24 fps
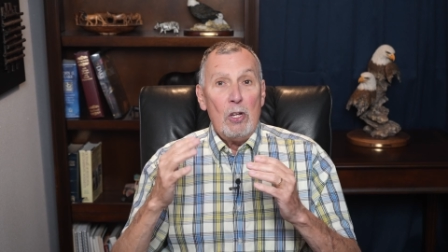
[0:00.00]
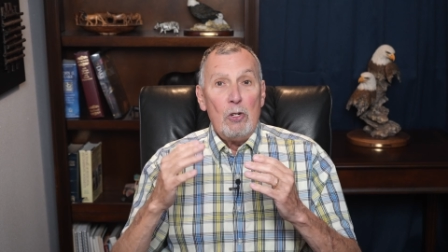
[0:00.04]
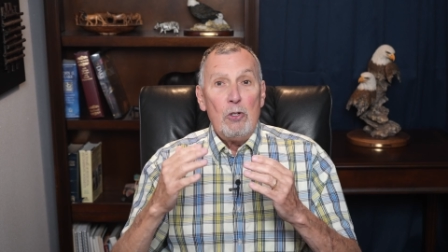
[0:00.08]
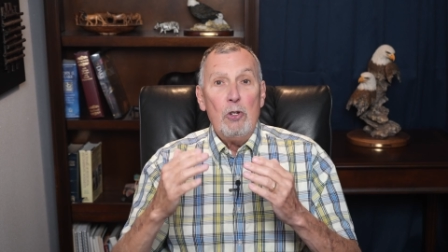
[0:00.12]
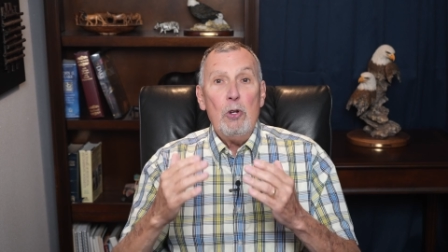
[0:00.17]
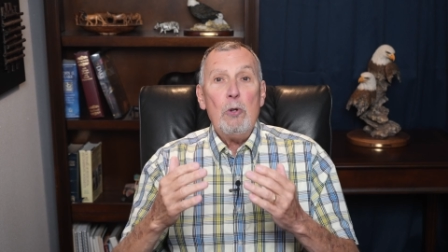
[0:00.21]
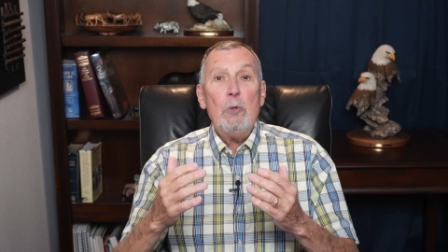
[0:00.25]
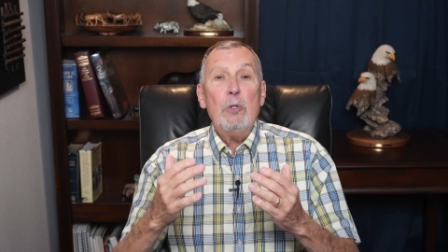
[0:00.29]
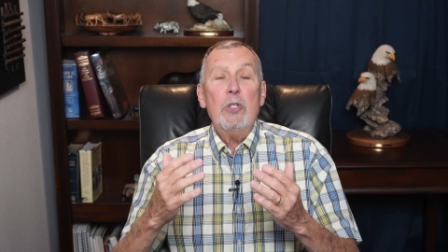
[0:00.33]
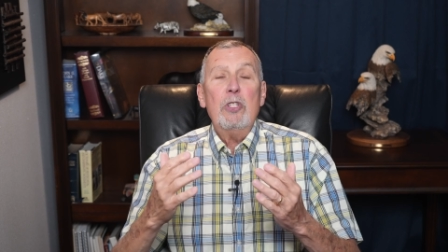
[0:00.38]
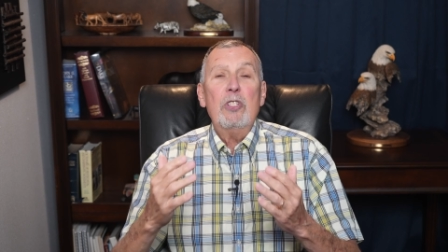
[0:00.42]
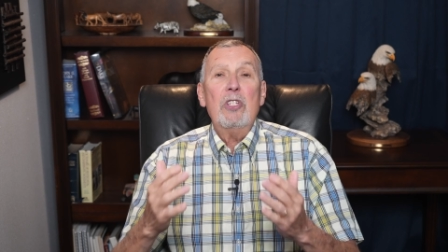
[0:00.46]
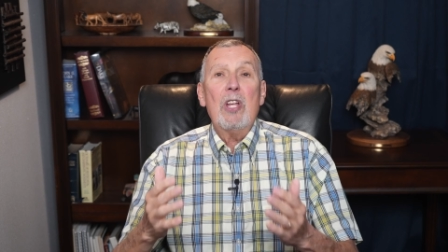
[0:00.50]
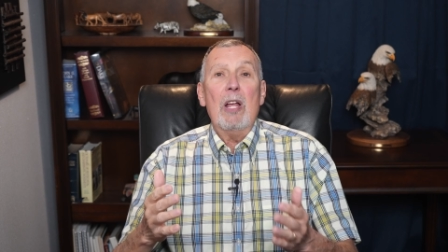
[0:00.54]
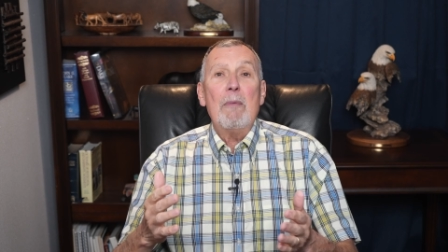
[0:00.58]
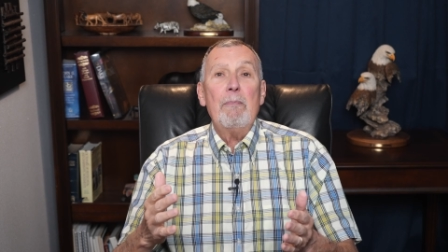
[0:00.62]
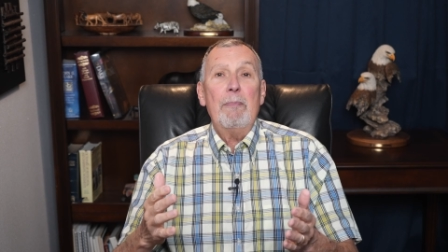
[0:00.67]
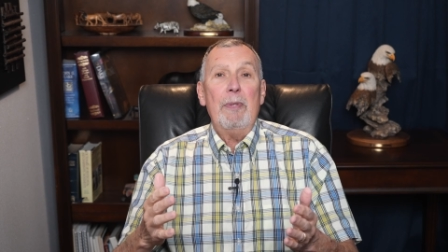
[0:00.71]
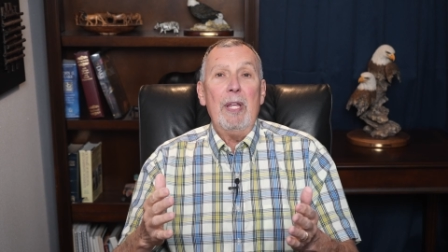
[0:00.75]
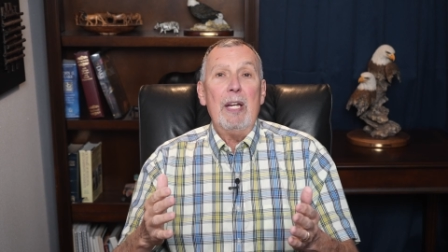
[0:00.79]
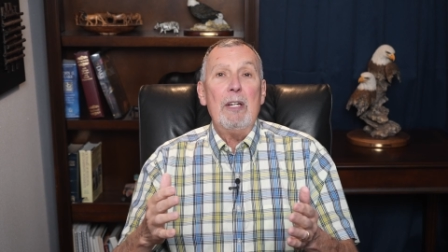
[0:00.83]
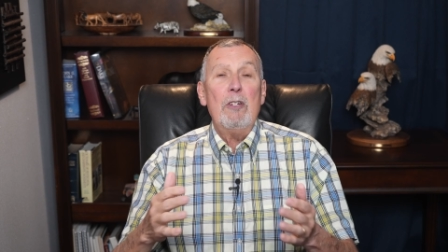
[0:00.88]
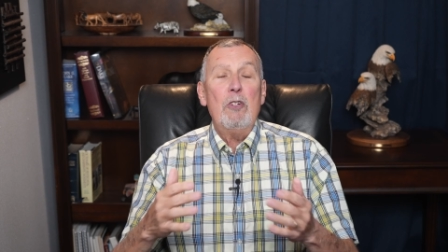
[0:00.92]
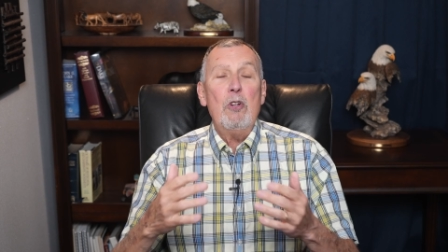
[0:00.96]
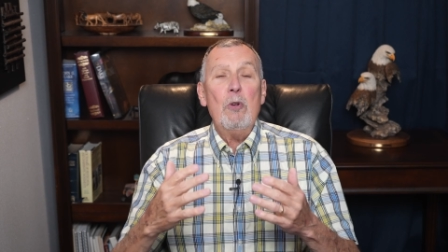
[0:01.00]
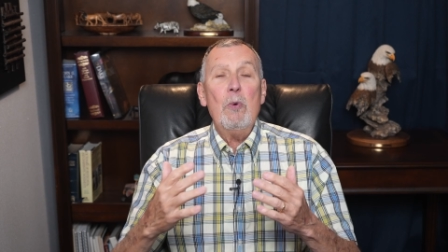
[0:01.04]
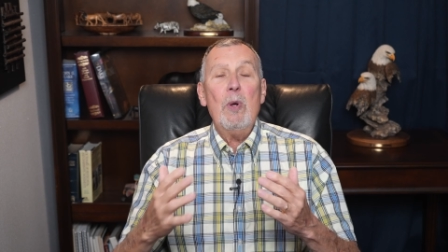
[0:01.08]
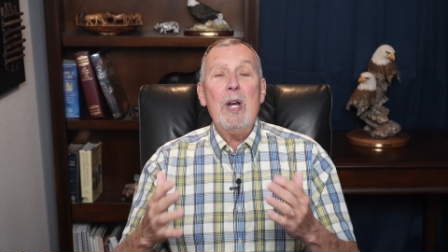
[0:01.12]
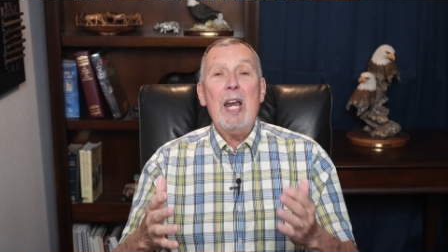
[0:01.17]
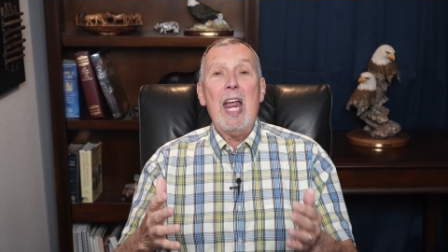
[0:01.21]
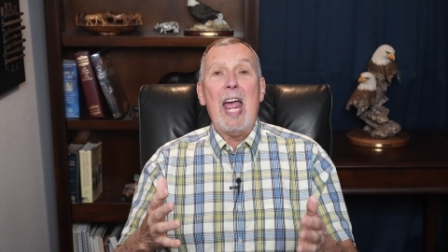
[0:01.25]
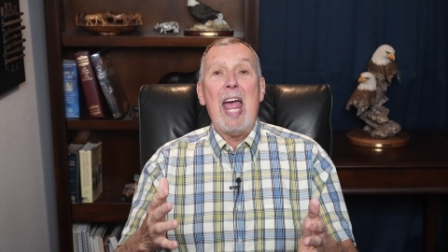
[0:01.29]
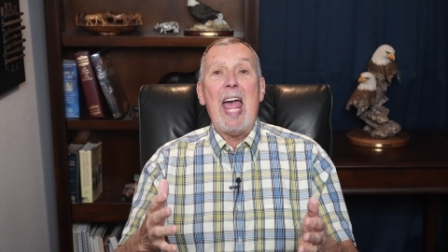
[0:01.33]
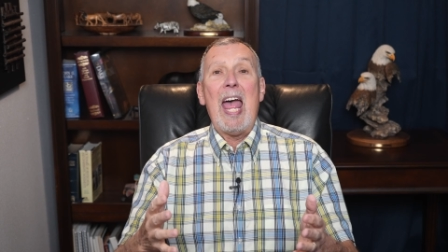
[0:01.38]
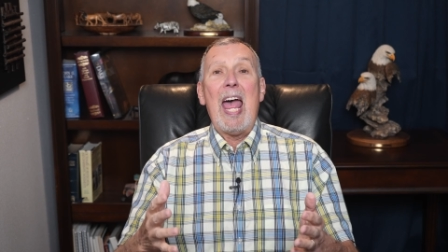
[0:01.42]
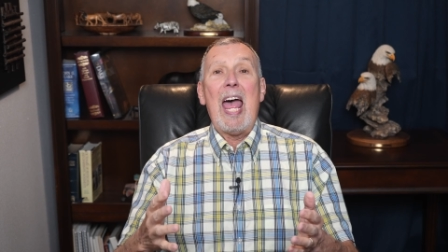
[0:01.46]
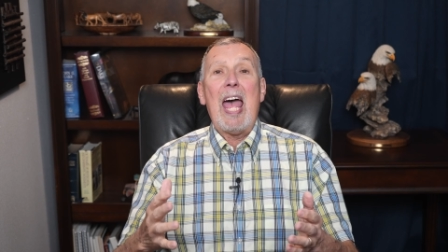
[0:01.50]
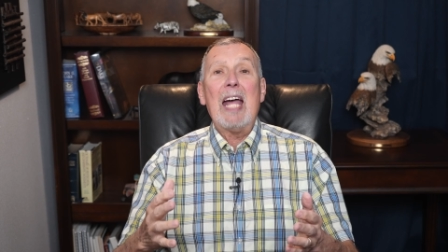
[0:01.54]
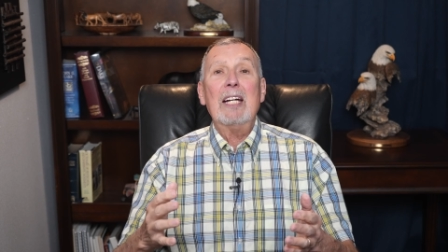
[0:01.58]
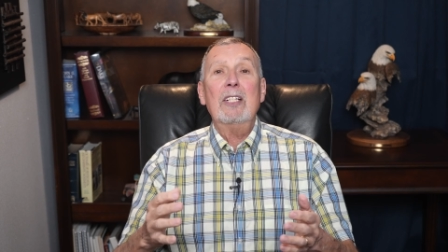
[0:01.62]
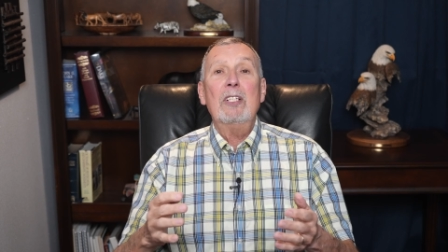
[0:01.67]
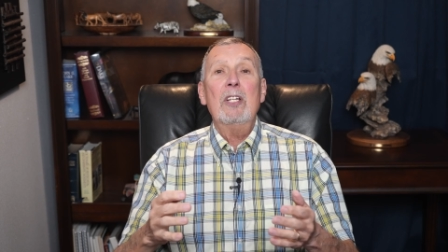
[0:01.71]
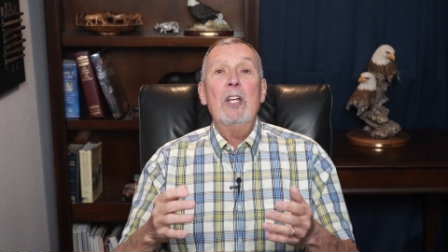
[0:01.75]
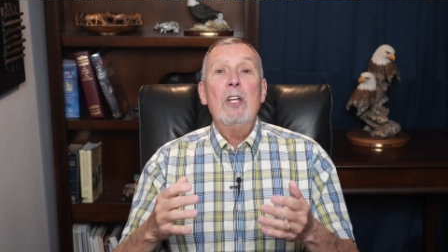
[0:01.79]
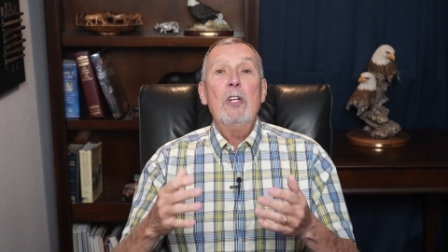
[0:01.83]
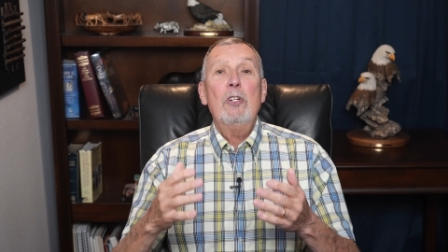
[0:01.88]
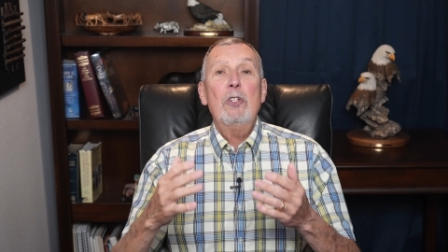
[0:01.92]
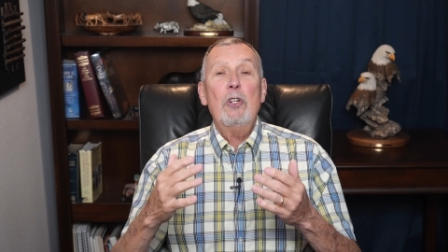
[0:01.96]
Do something, do an
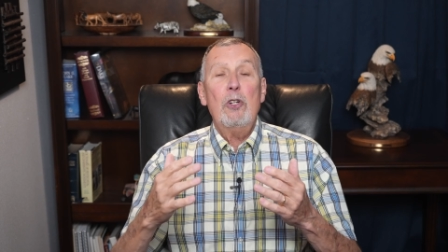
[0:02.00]
act